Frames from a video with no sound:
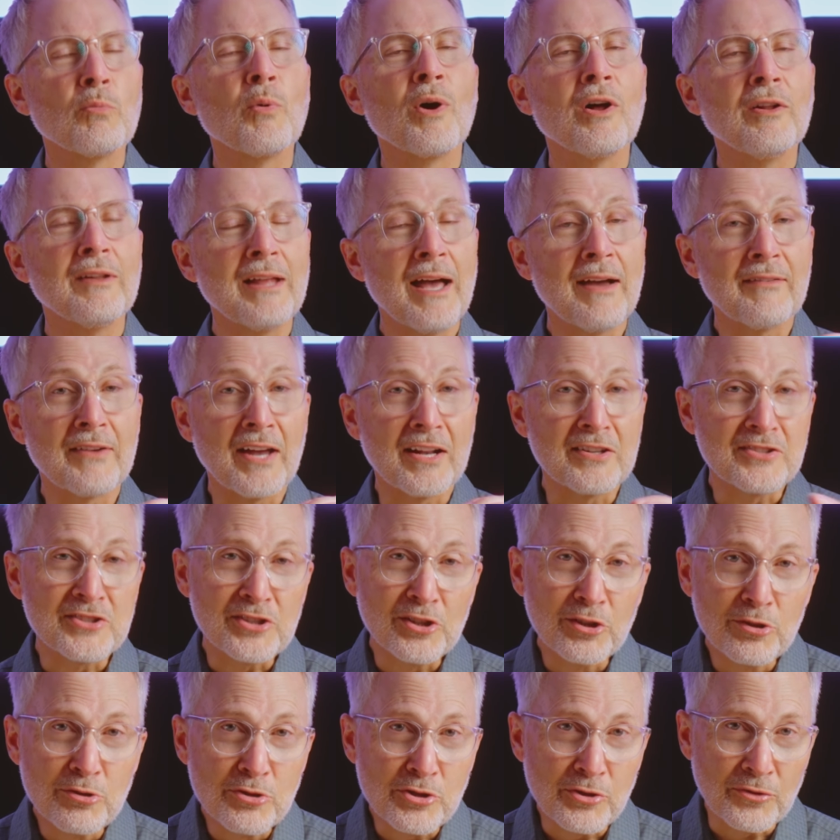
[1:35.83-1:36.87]
Well, I've got a
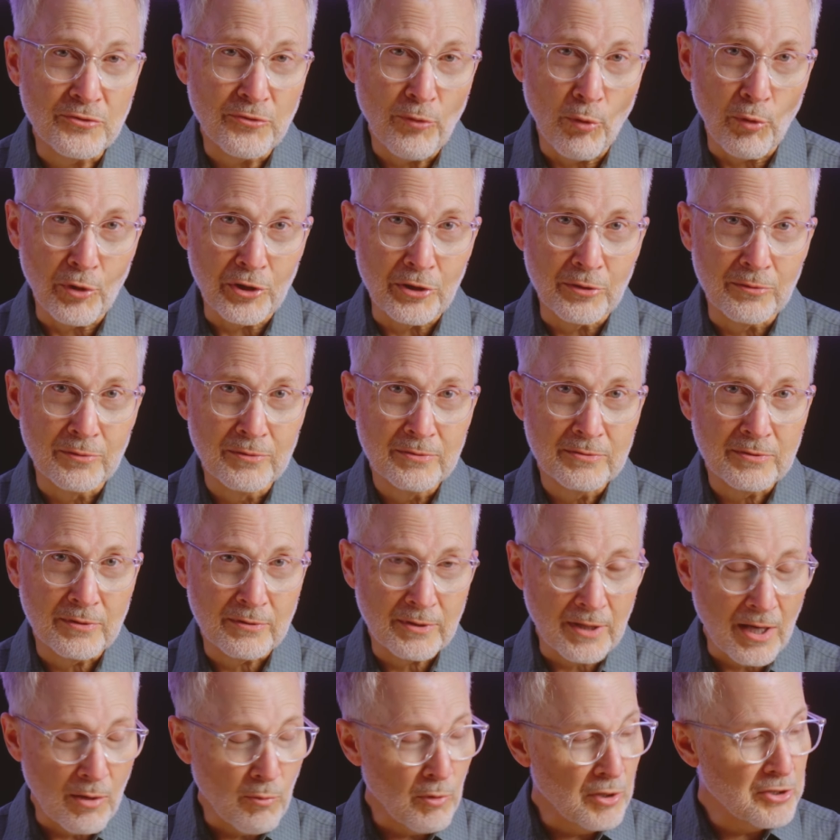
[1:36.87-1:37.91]
solution for you.
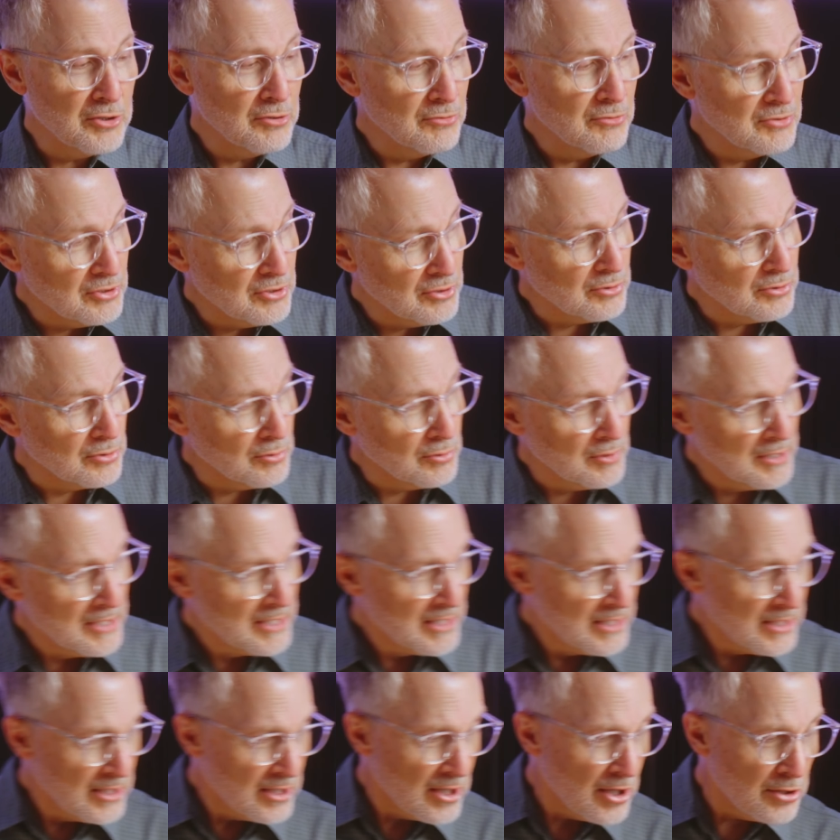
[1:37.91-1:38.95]
Okay, what you do
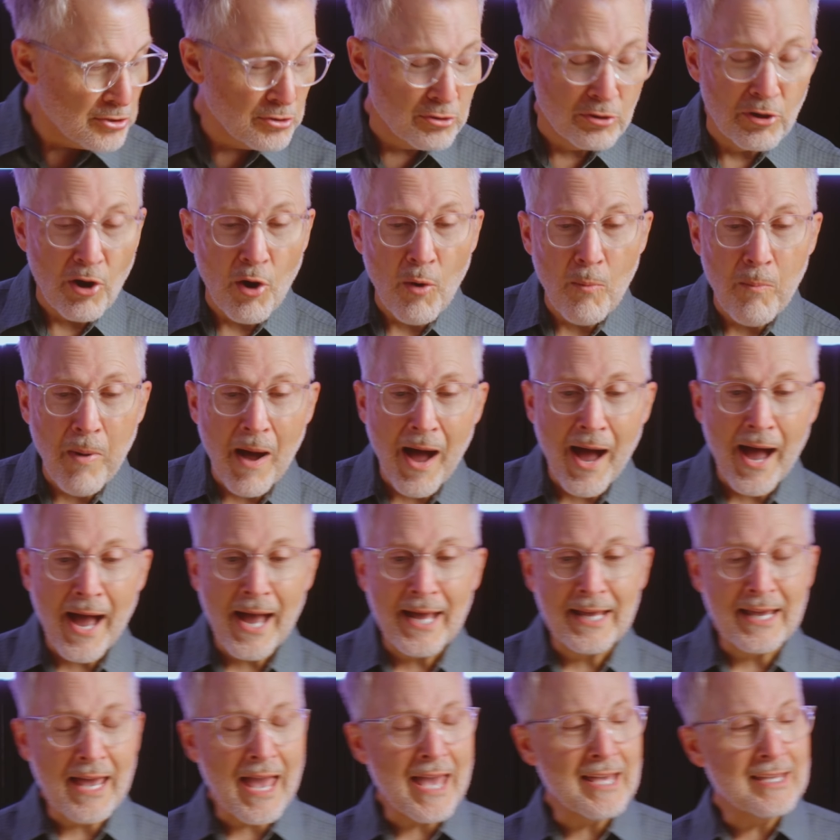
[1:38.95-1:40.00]
is you go
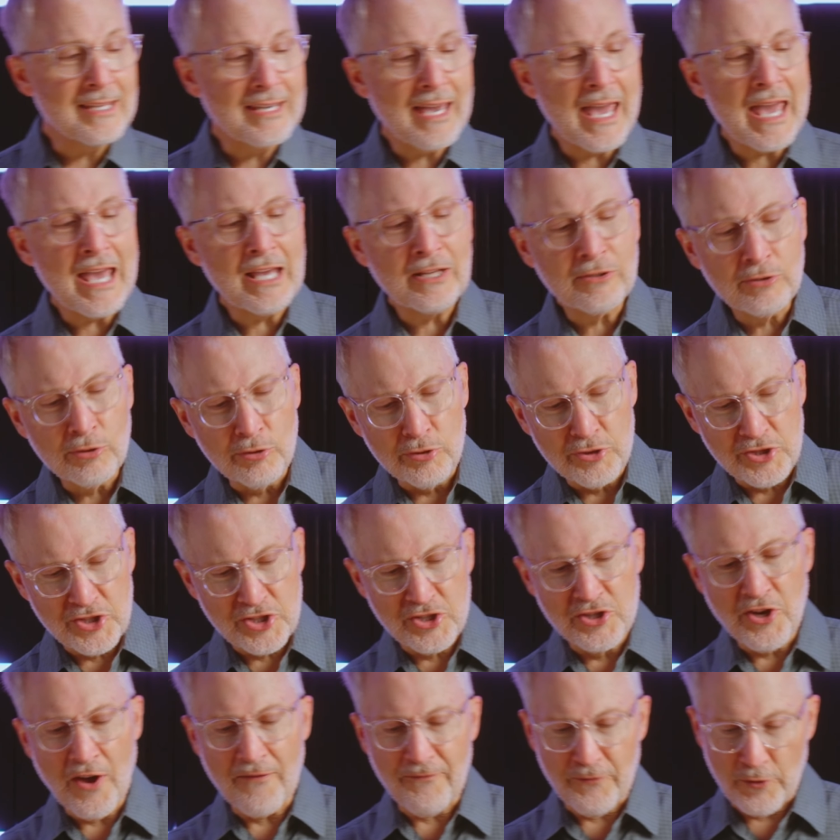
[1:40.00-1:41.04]
buy a candle
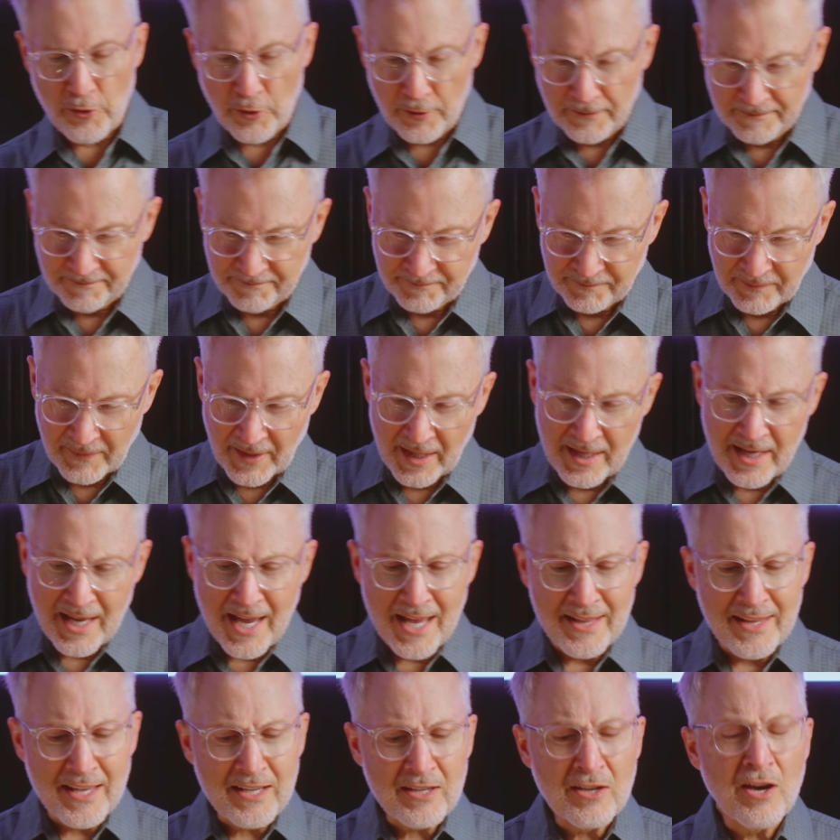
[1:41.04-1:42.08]
snuffer,
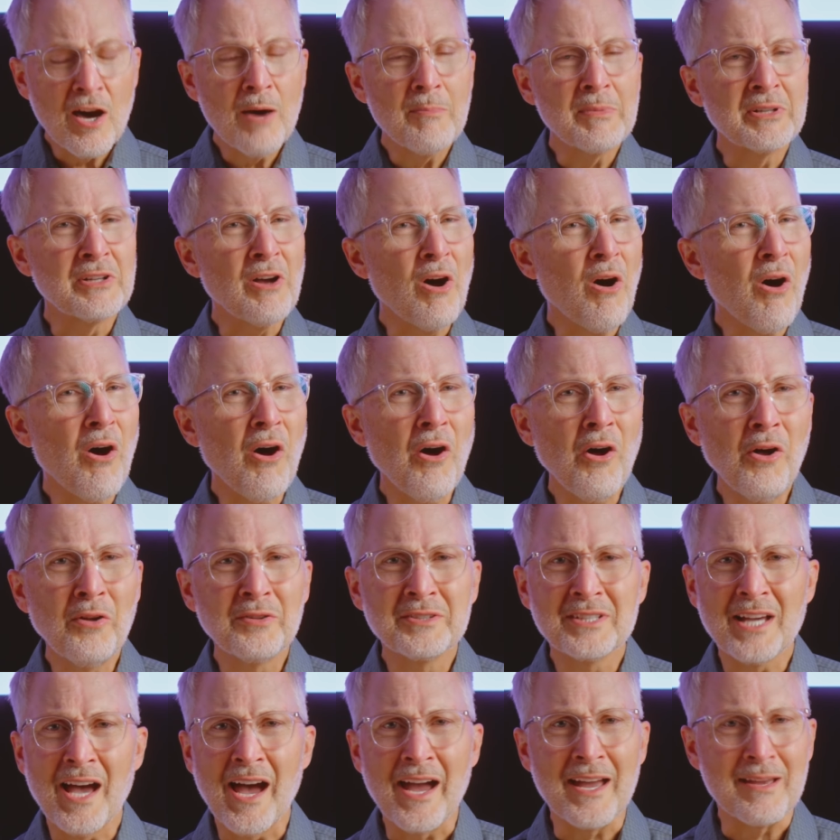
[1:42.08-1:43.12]
and they come in all
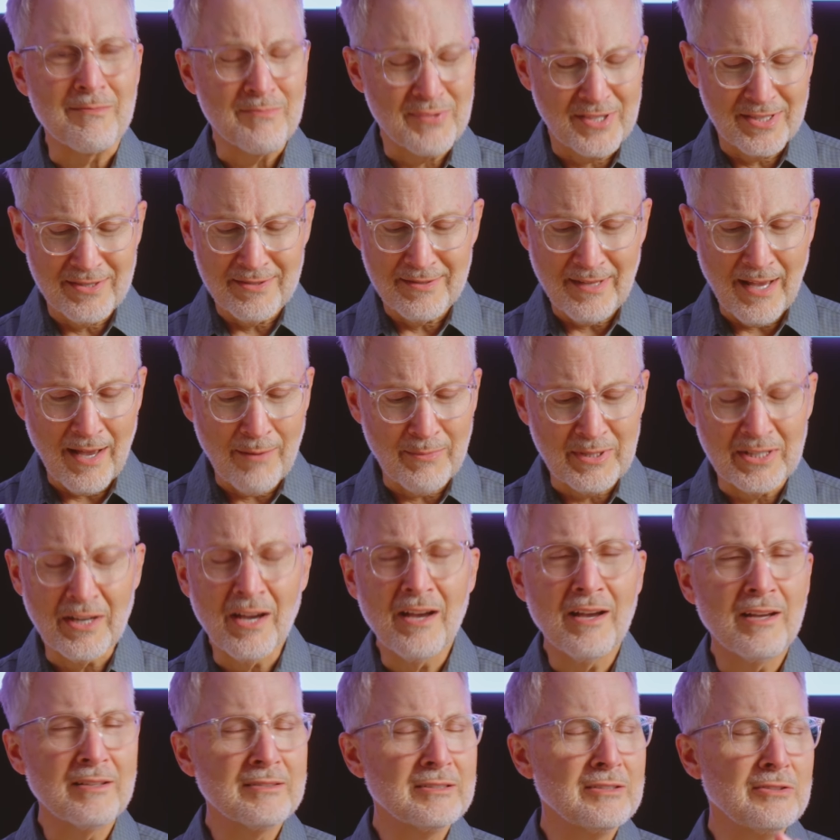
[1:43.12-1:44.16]
types. I mean,
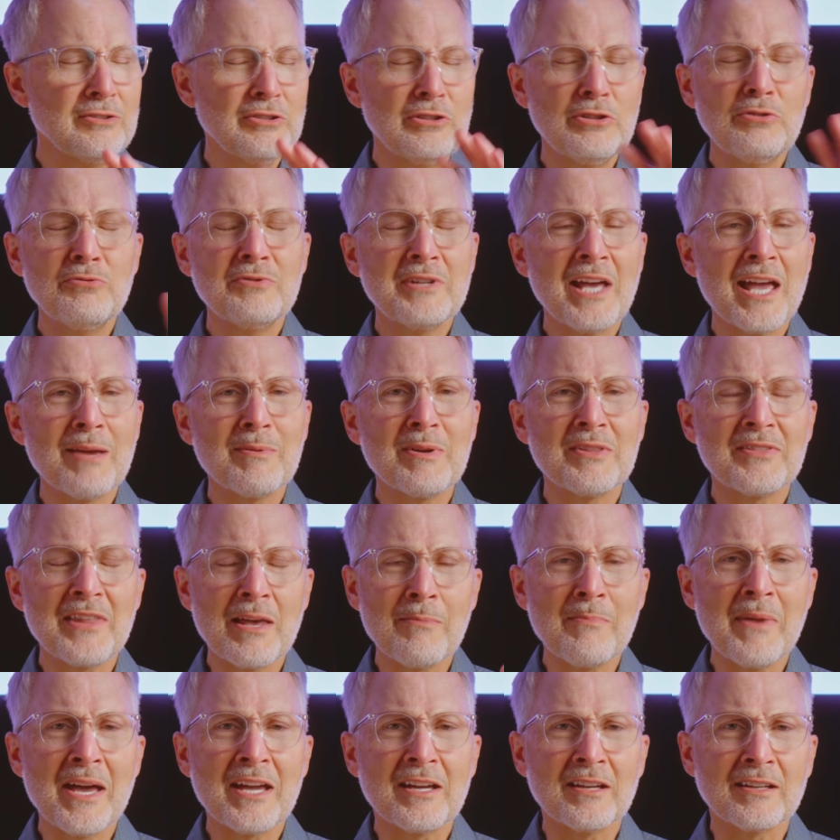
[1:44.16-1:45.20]
you name it, they
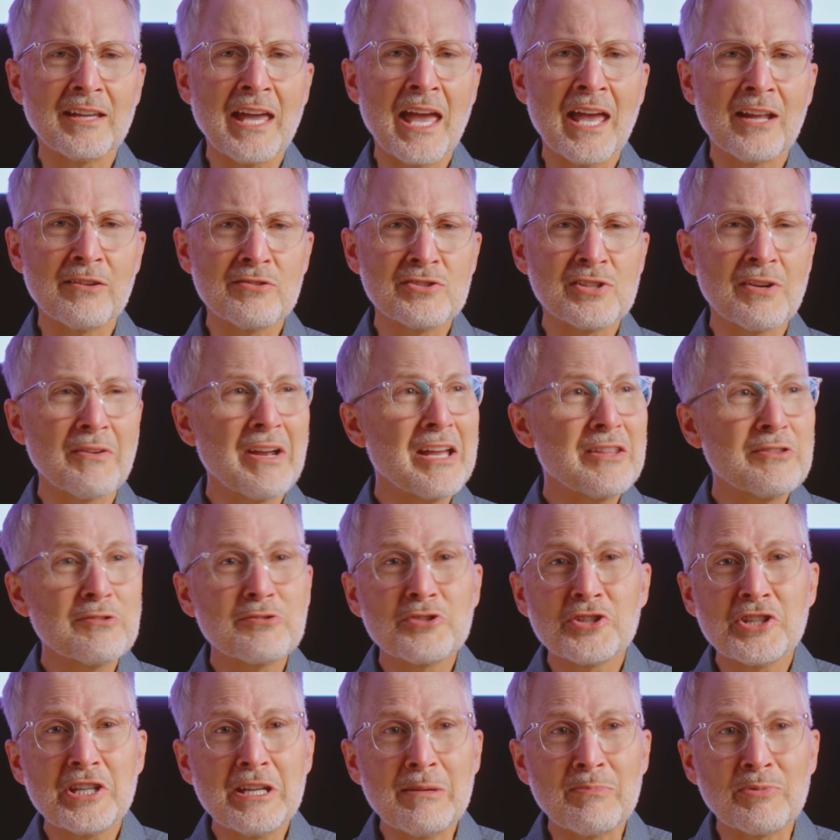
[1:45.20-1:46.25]
make a candle snuffer, and they're
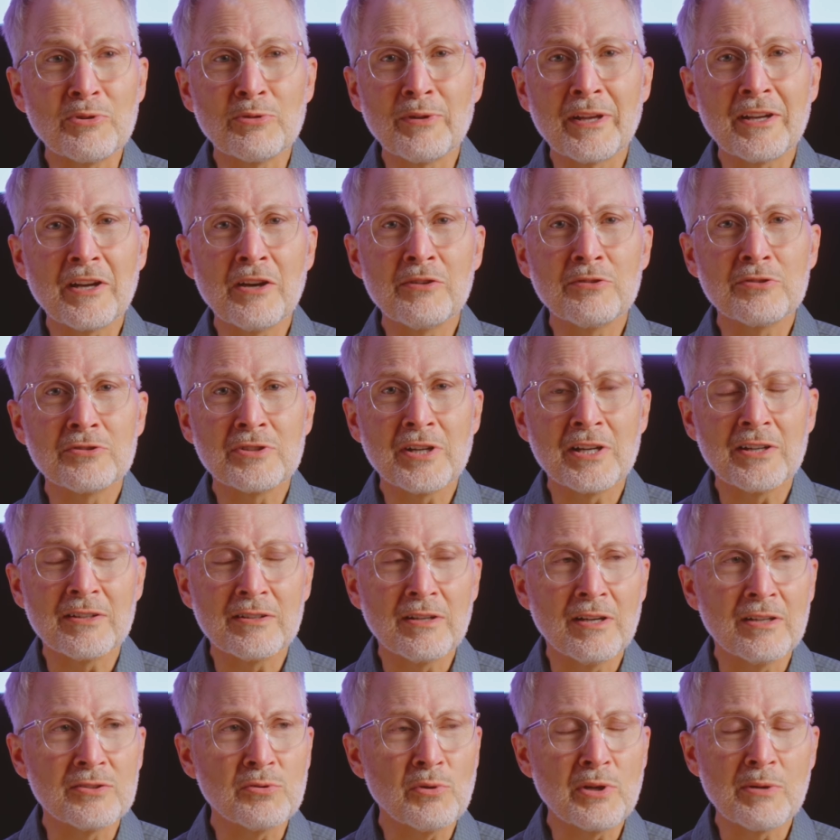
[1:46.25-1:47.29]
cheap. They're like under
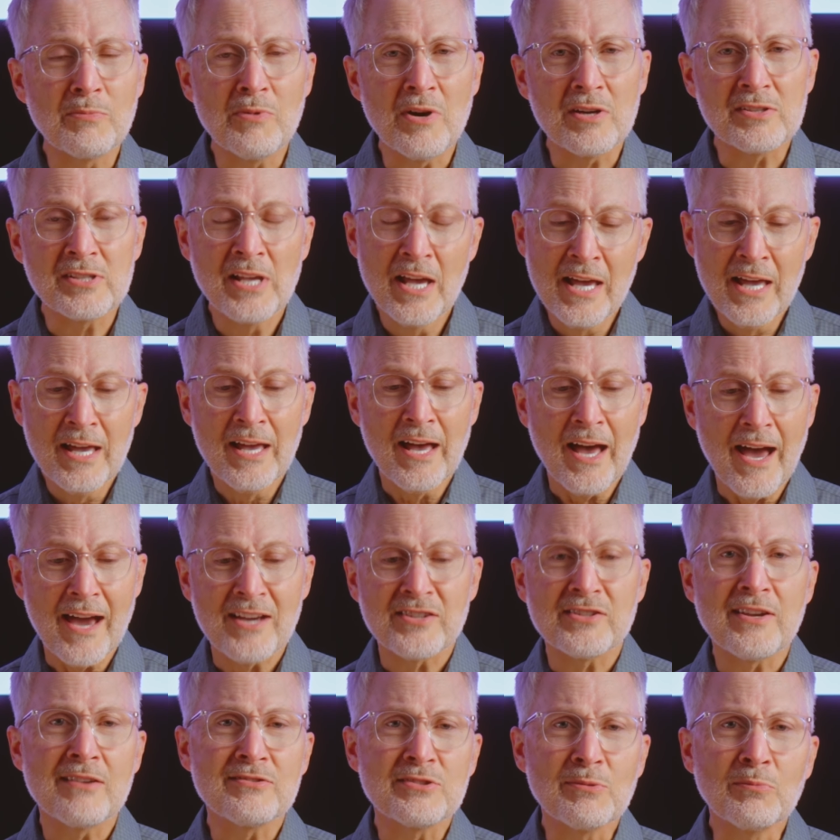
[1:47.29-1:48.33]
20 bucks. I
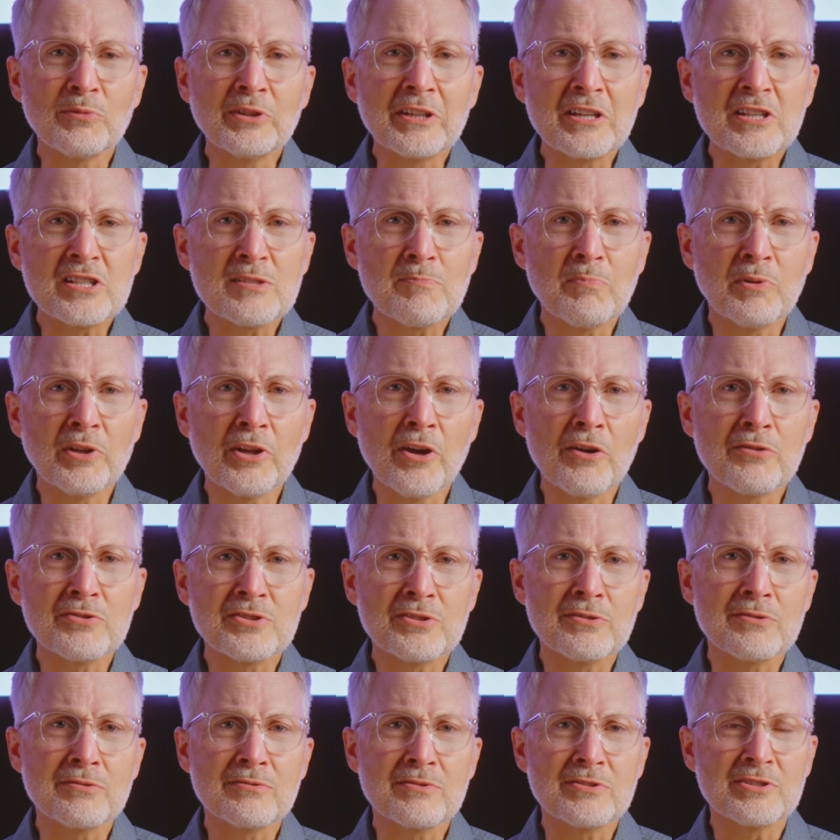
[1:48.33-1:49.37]
actually have some links below
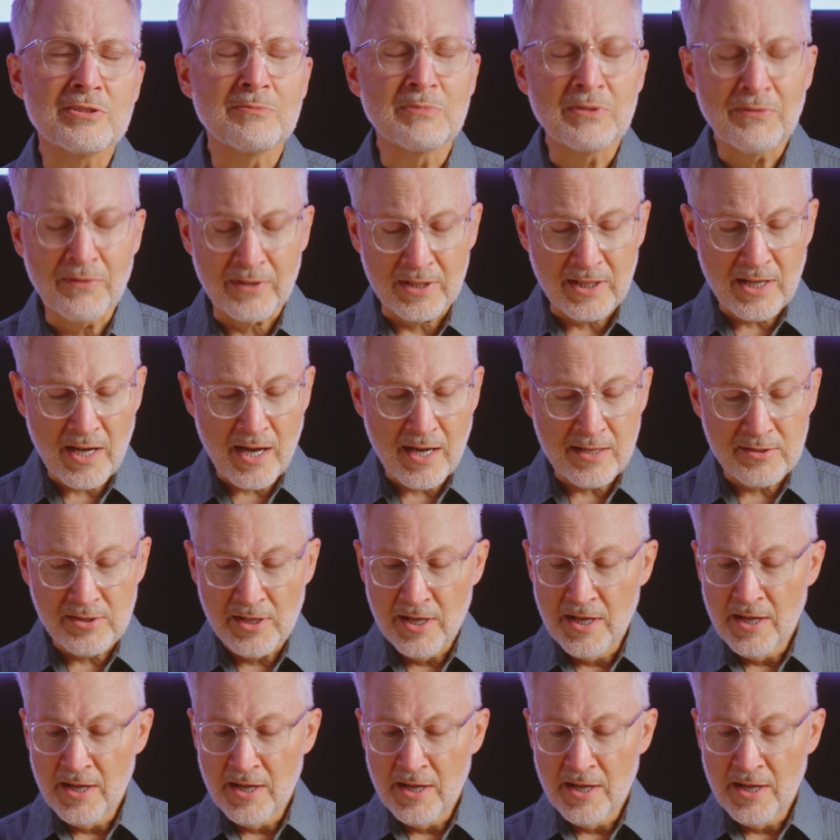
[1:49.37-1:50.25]
to some different kinds.